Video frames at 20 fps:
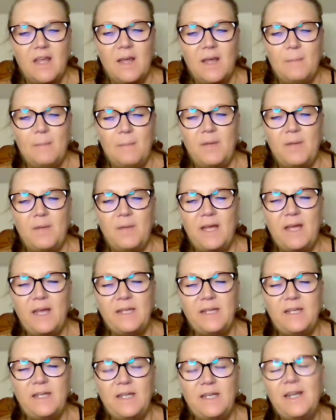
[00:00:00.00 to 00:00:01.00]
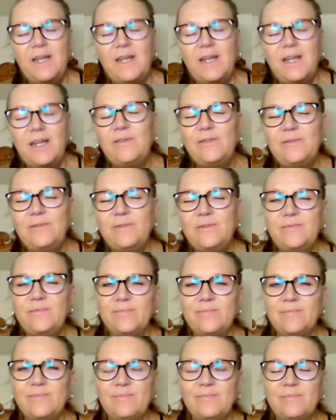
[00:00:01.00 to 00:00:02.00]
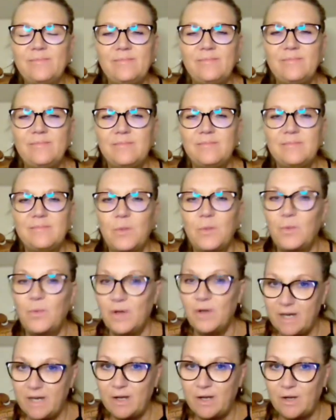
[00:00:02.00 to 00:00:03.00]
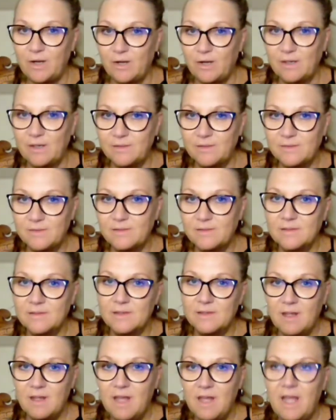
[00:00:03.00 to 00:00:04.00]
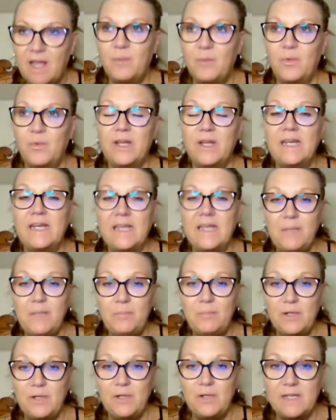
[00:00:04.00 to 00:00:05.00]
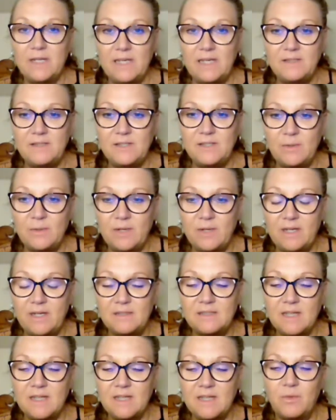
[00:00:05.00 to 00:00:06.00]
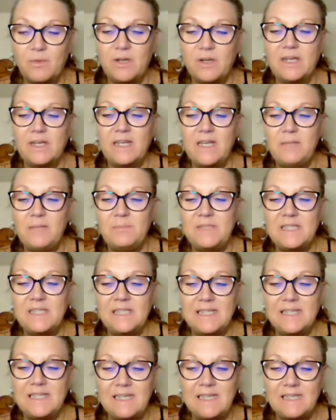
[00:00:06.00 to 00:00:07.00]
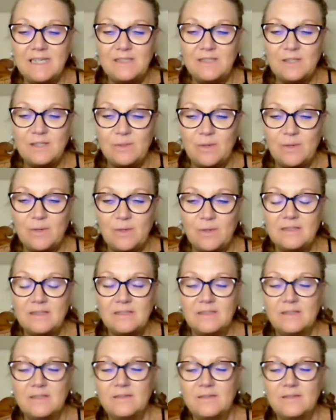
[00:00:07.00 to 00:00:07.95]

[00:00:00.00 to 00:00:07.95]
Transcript: But, you know, we're here and we're going to keep looking into it and we're going to keep digging into it.